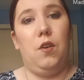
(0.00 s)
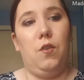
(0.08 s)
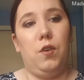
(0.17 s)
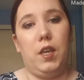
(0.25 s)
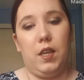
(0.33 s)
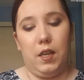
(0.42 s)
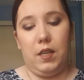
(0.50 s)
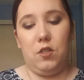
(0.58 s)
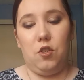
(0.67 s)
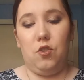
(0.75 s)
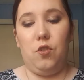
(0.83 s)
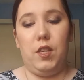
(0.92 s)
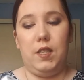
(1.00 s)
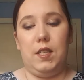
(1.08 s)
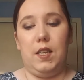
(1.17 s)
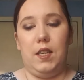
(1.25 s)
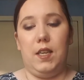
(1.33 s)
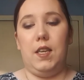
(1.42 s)
Okay guys, so this
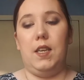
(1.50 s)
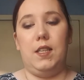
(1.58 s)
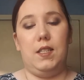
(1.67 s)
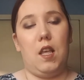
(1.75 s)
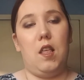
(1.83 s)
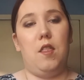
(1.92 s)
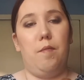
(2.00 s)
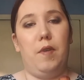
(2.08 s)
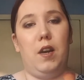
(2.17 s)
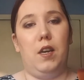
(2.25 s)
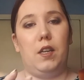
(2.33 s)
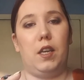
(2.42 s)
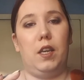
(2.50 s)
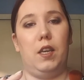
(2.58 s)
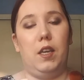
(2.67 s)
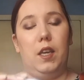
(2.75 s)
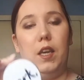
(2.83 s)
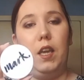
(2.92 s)
is the Mark
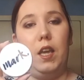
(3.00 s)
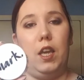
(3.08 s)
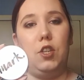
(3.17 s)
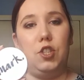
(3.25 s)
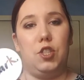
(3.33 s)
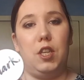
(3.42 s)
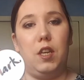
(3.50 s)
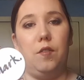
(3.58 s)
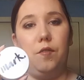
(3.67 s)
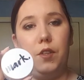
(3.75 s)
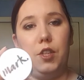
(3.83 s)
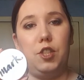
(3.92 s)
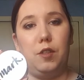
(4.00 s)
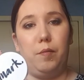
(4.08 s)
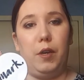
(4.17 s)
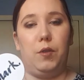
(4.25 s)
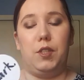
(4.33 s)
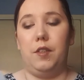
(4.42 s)
HD Finishing
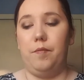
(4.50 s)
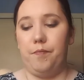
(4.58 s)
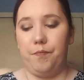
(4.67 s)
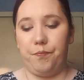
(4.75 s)
Powder.